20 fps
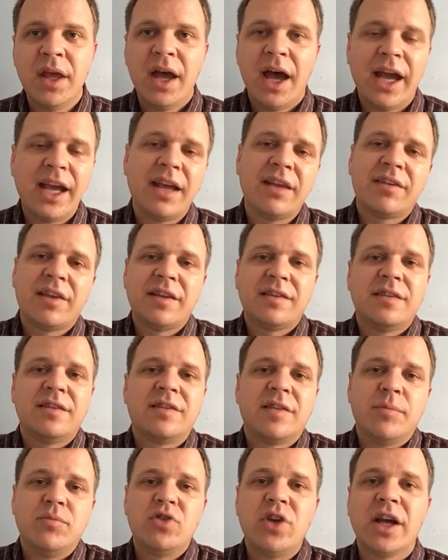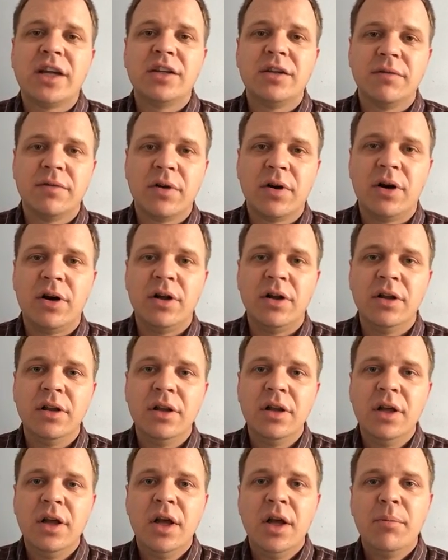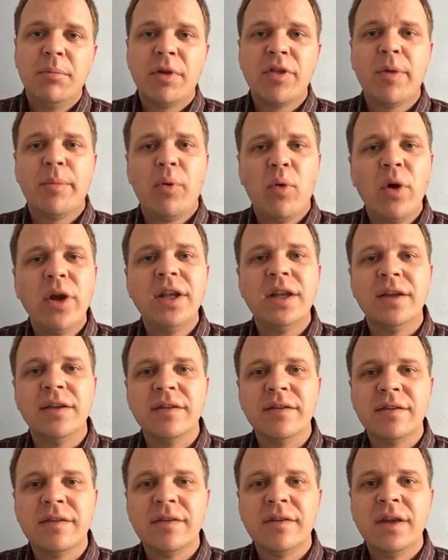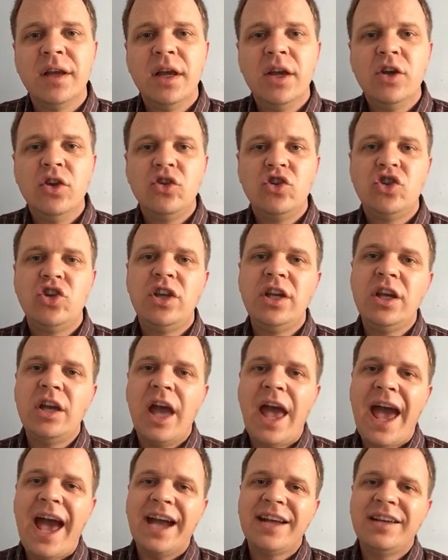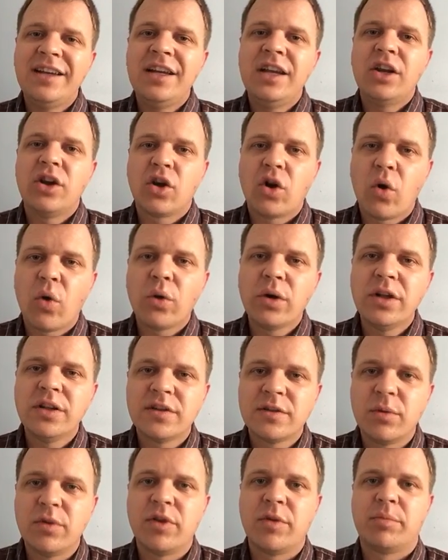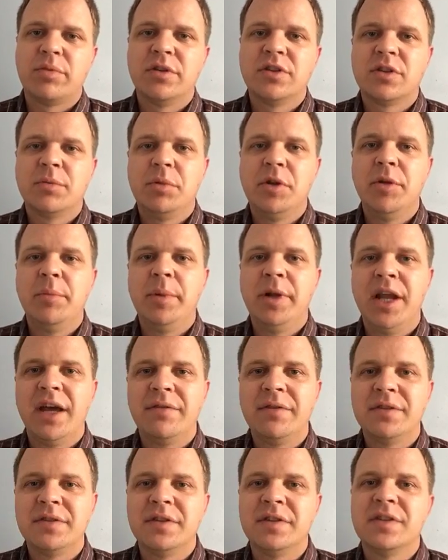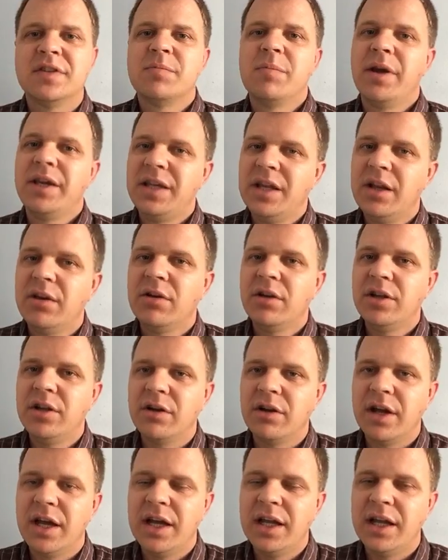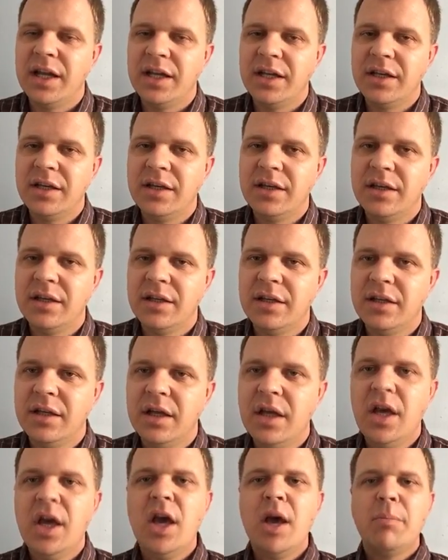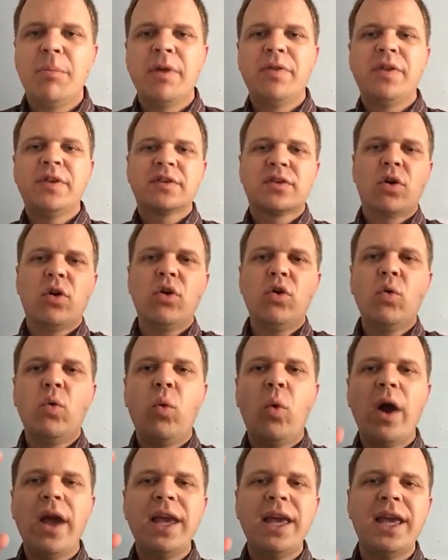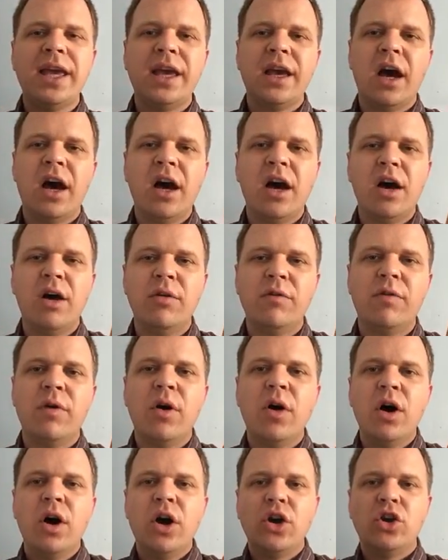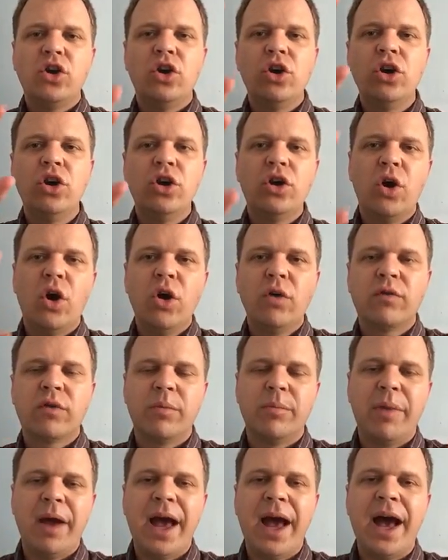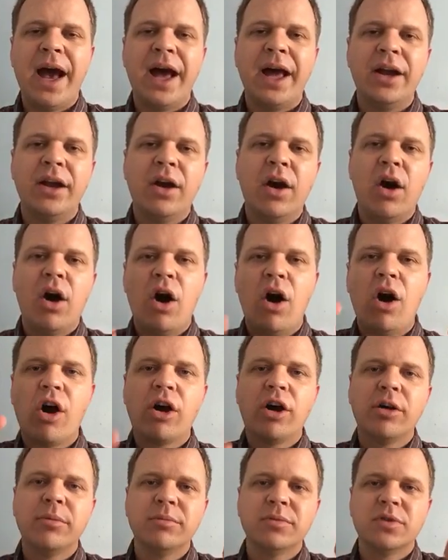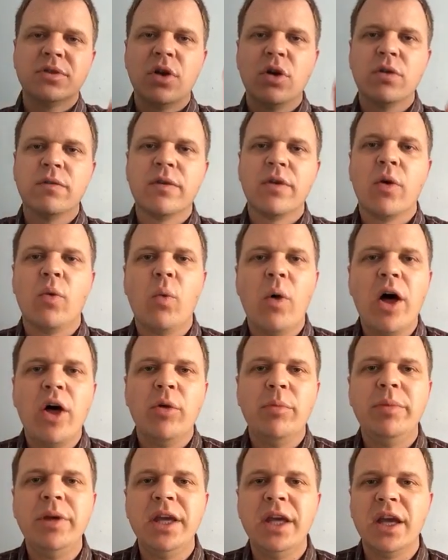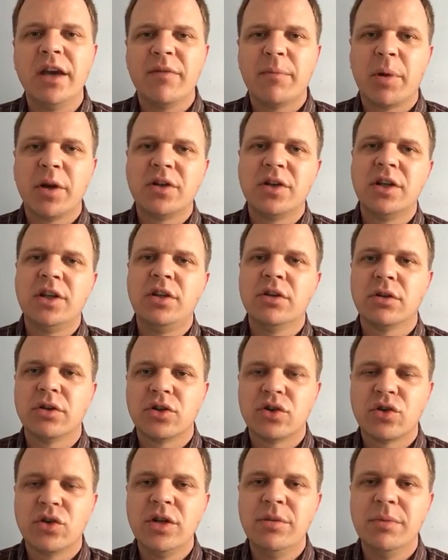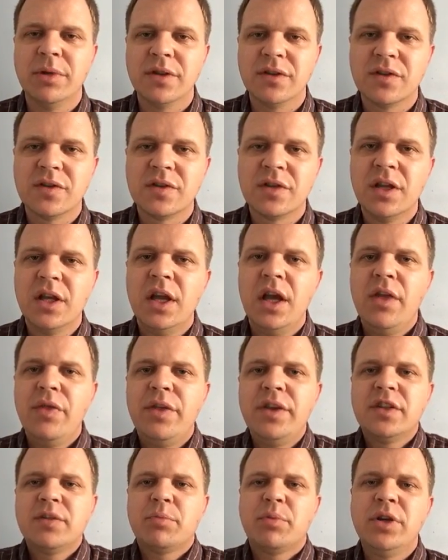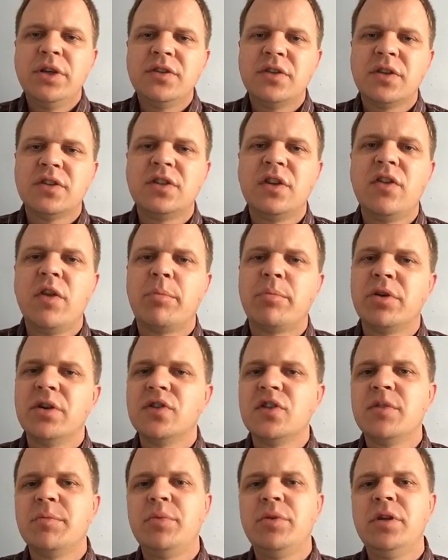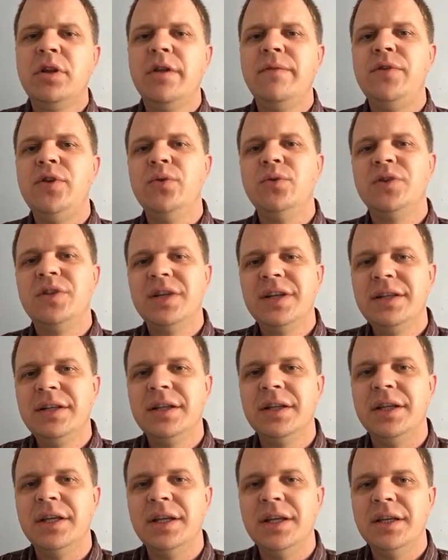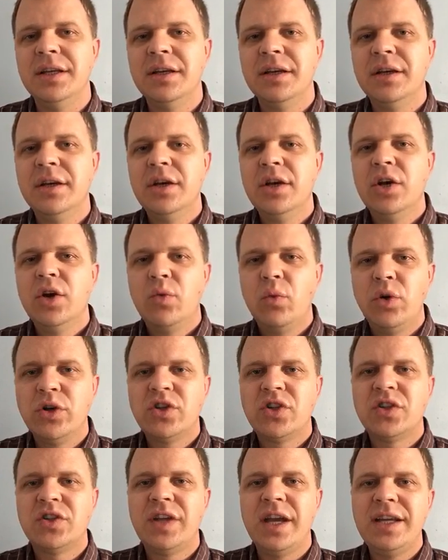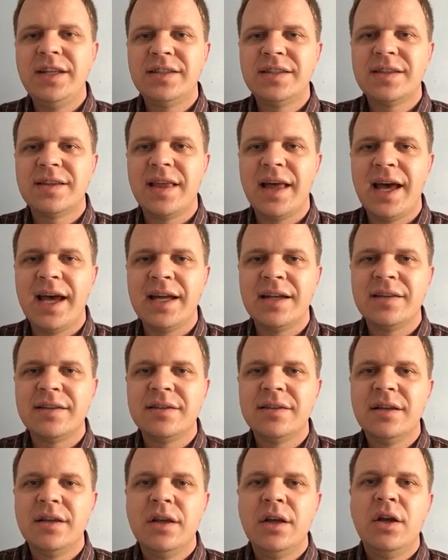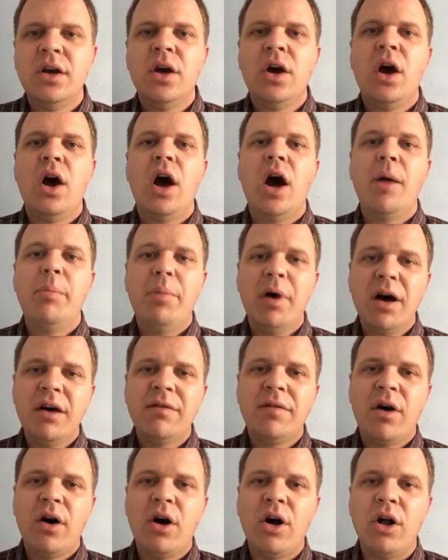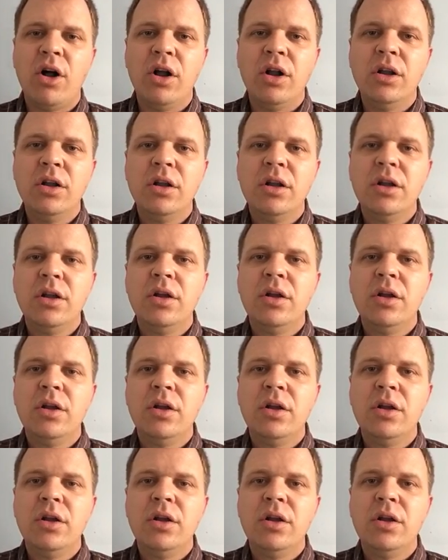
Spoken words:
I guess that's a subjective call. But the point is, she acted in accordance with the principle of beneficence by curing your headache. But this whole weighing of good over bad, harms over the well-being of particular treatments, this brings us to the principle of utility, which states that, above all,